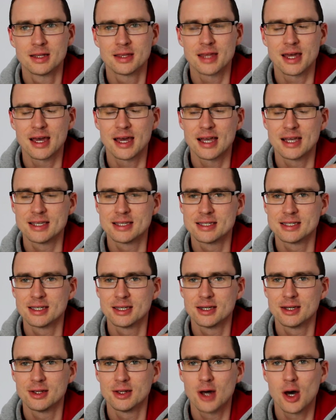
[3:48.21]
that has
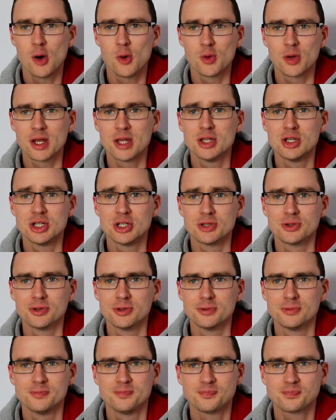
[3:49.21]
old engine
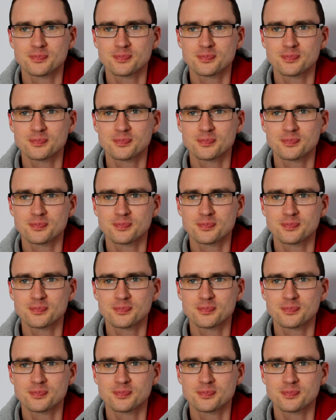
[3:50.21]
oil,